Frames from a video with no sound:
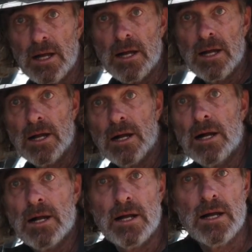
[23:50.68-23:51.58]

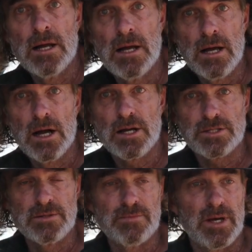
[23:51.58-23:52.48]
I got
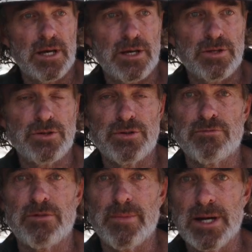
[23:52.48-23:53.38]
some ute
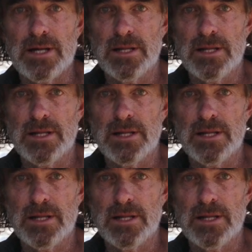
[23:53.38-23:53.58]
rubber